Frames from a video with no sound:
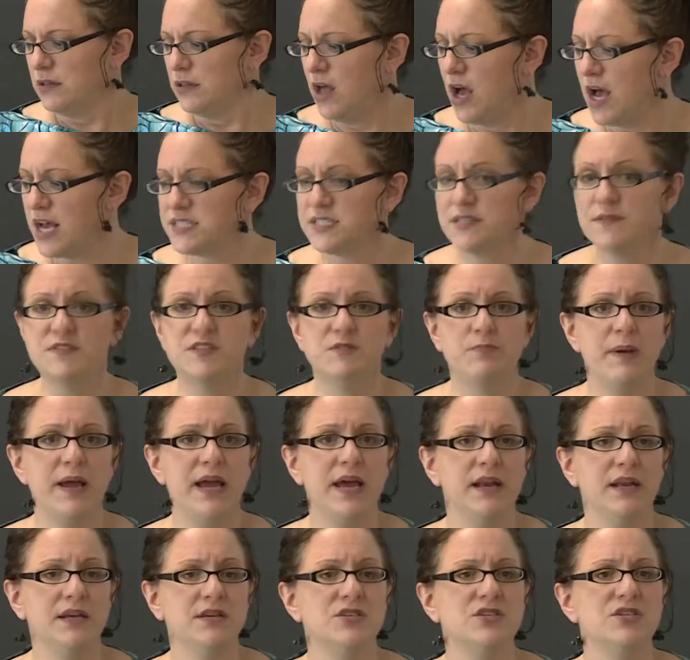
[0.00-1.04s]
loss of
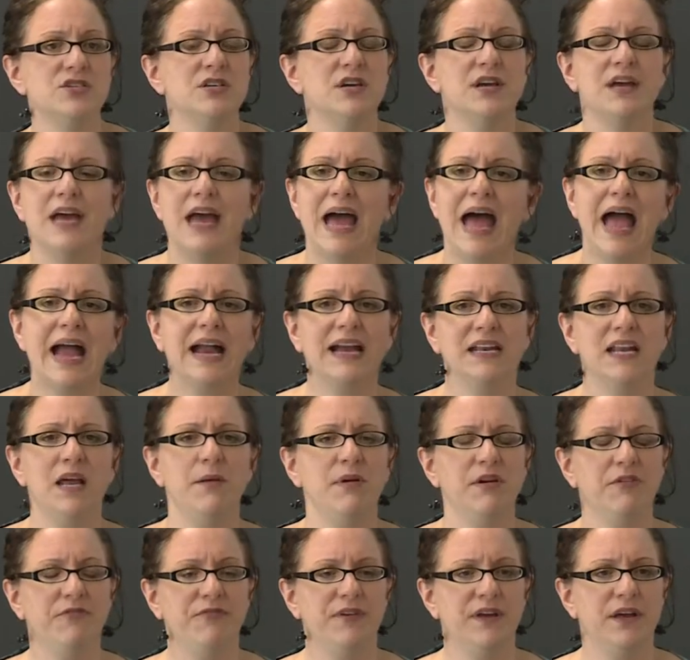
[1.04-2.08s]
Spanish,
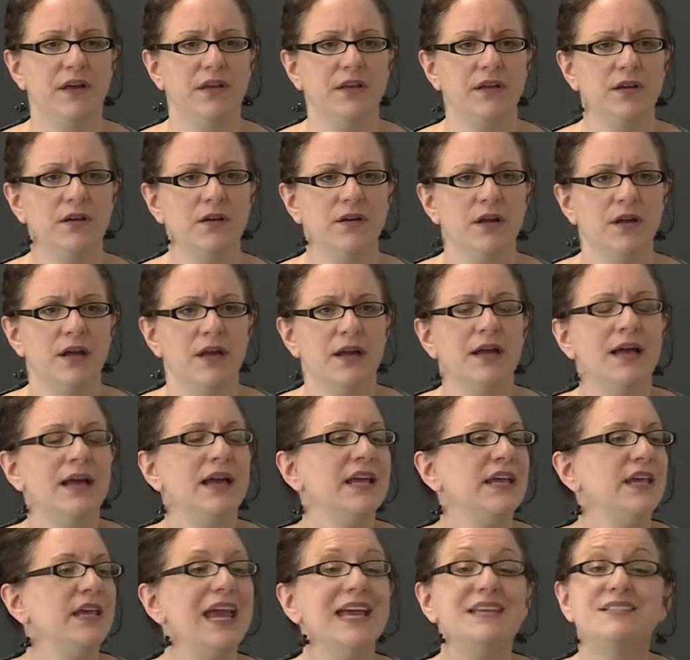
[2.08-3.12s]
academic failure,
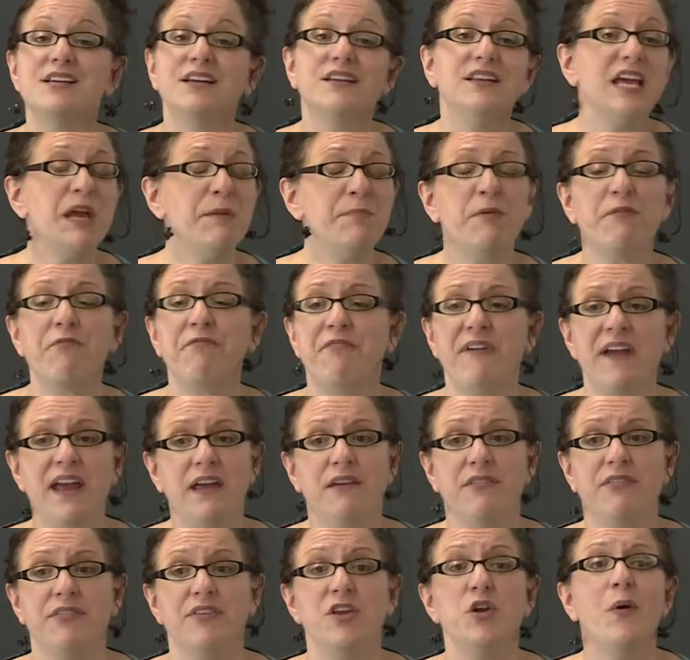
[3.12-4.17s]
it's a leap of
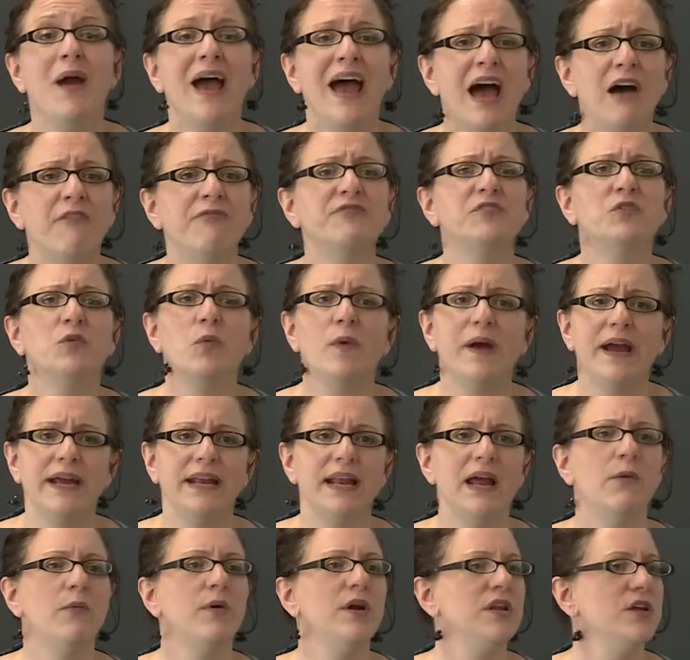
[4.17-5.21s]
faith. You have to
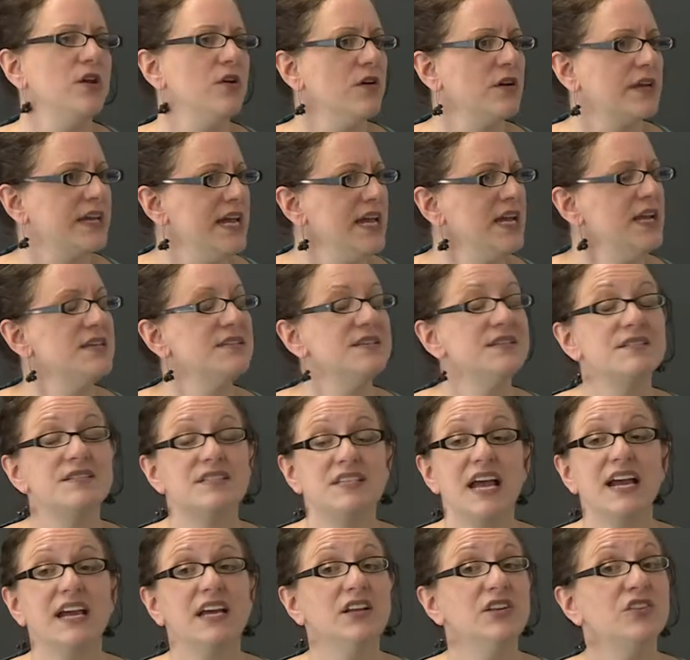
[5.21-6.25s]
wait. And when your kid is in
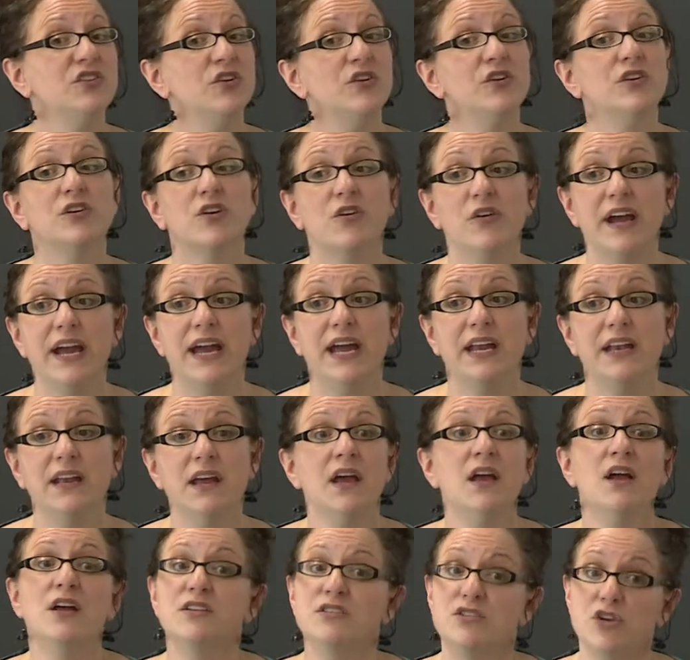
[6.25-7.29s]
second, third grade,
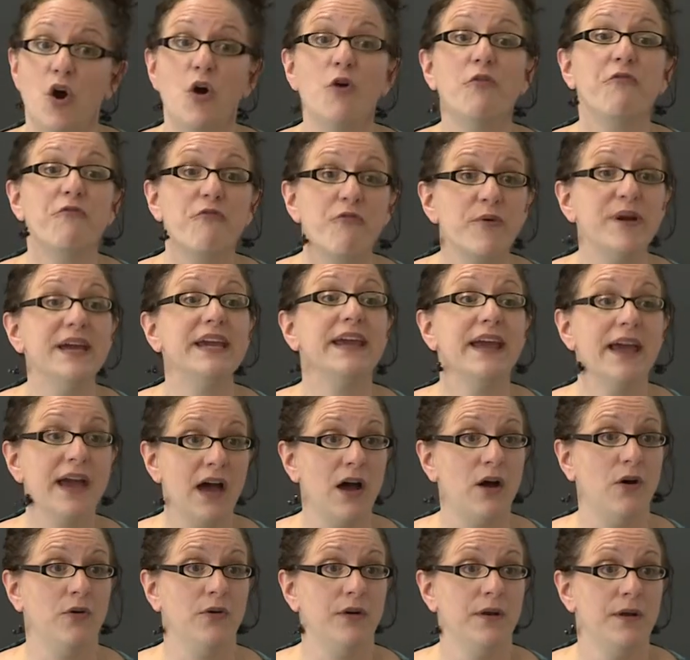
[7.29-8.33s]
don't freak
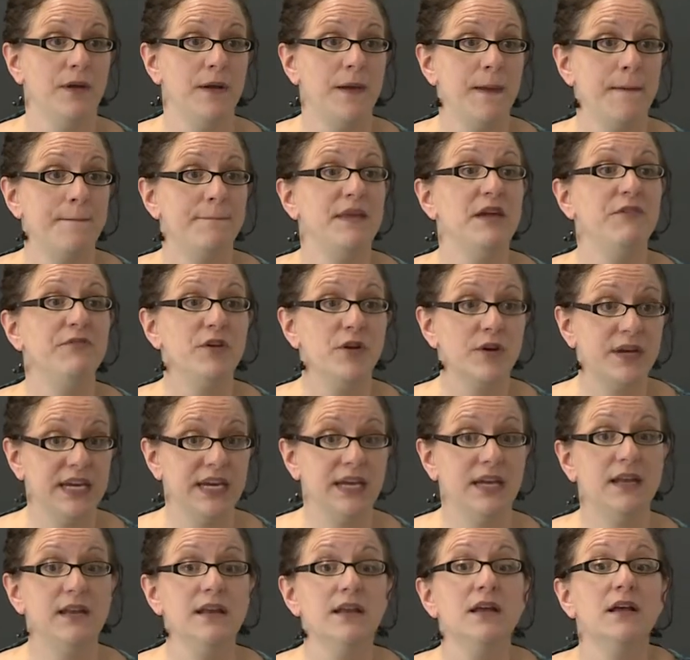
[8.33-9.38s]
out if your
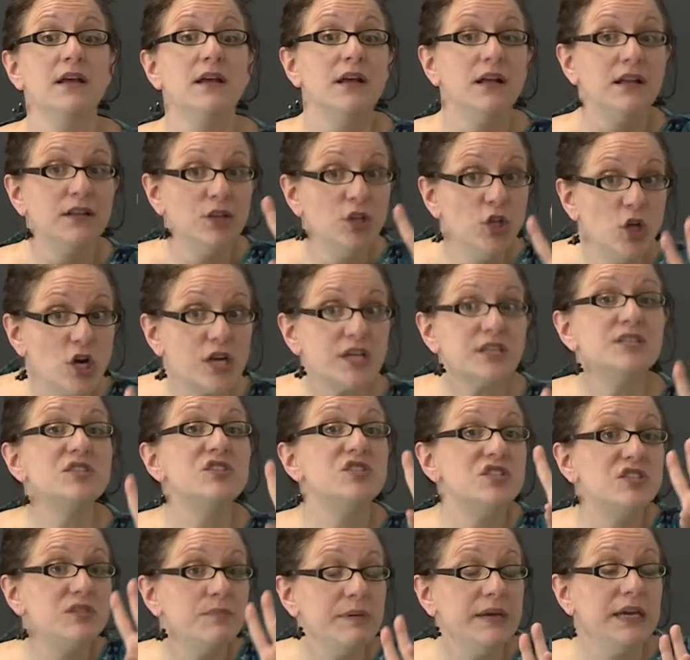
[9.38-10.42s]
kid
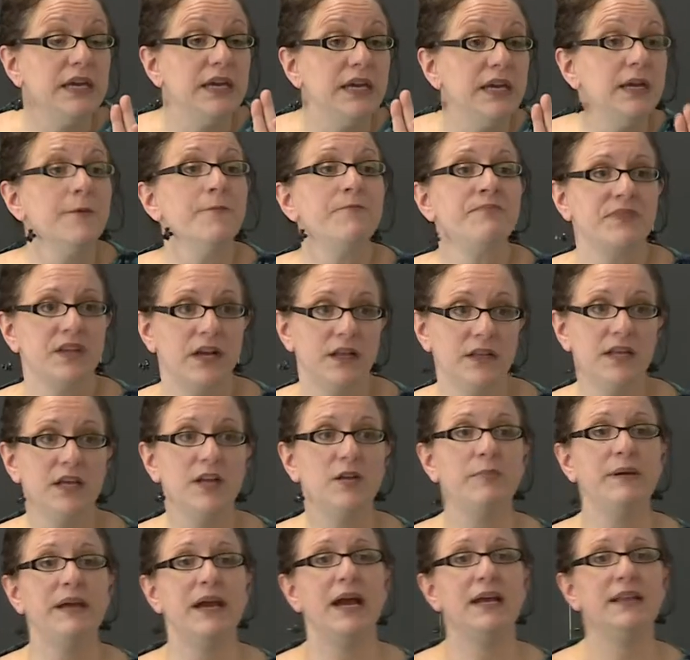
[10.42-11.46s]
looks to be a
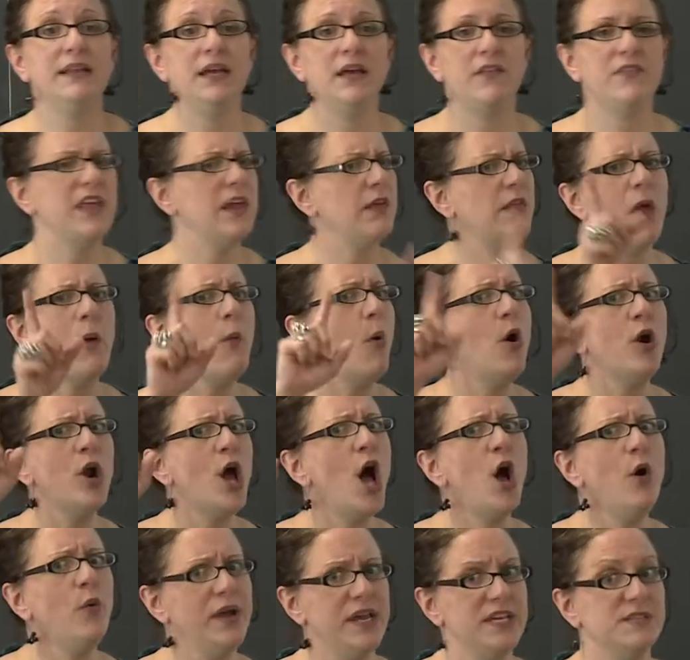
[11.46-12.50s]
little behind the they, they won't
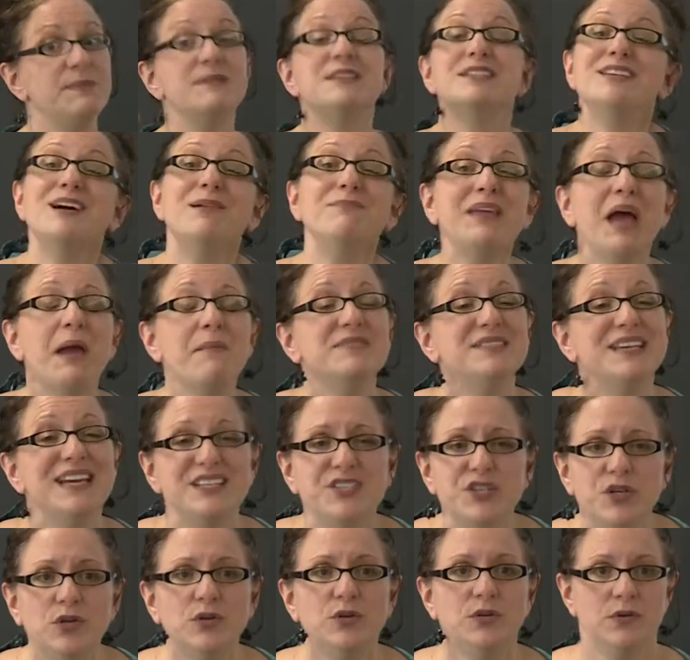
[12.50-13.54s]
always, but sometimes they
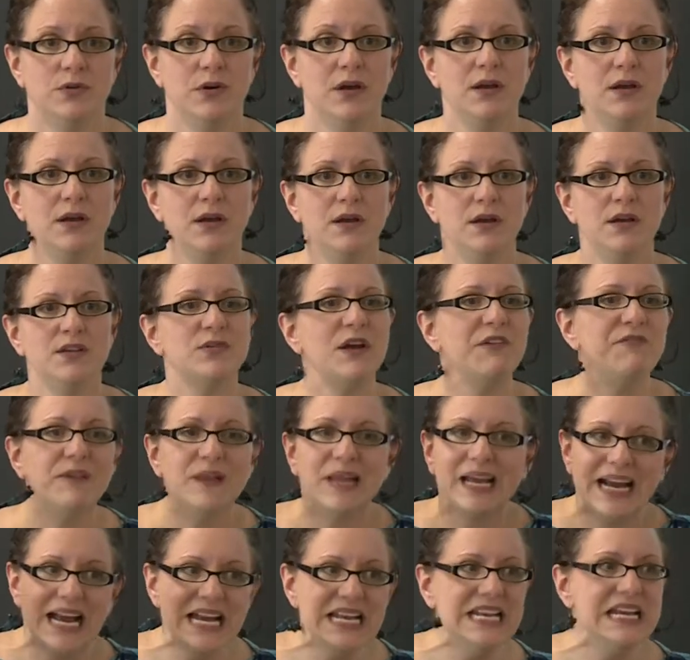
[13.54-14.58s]
do. So I feel
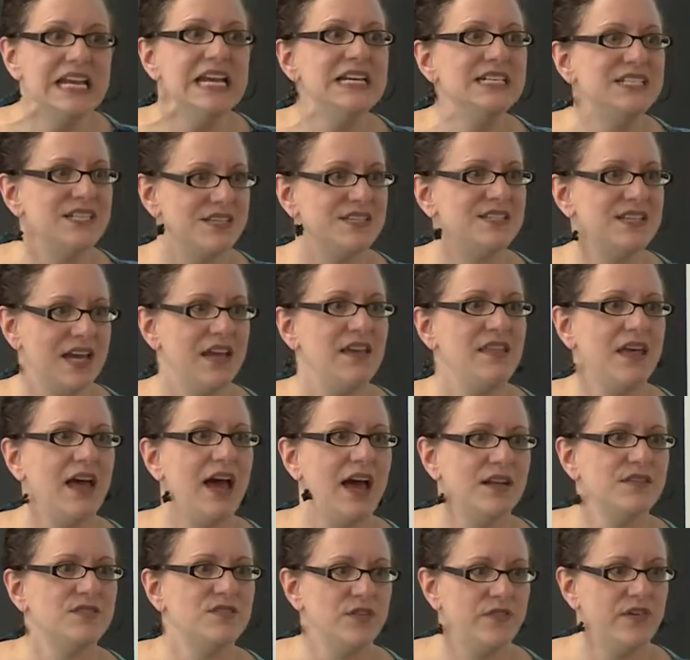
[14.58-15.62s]
like I need to say
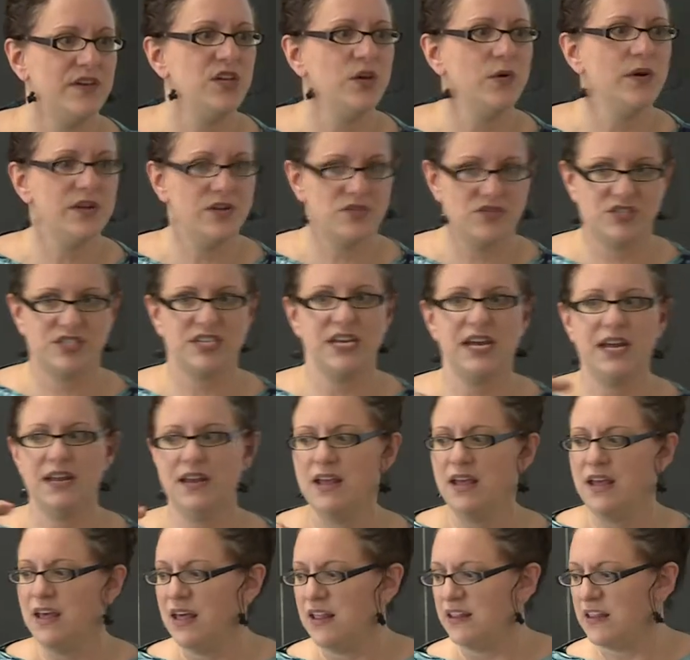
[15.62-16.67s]
that so that you understand
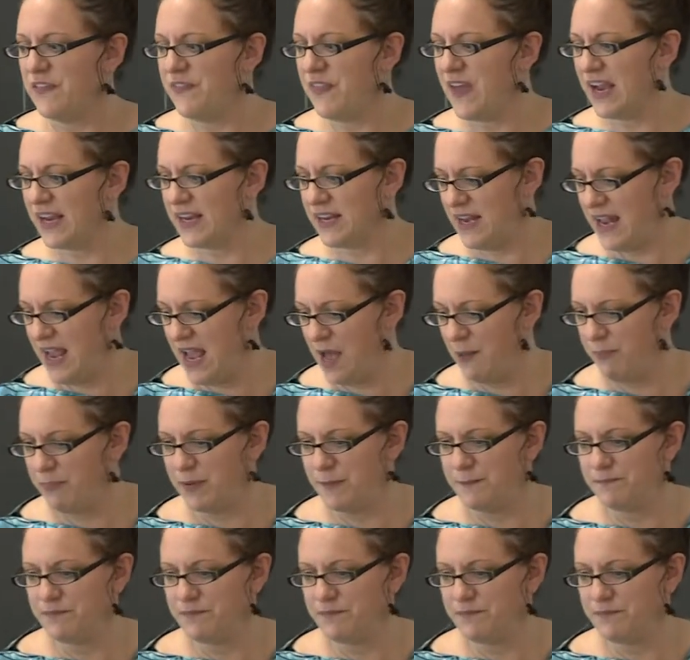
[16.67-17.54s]
that that can happen,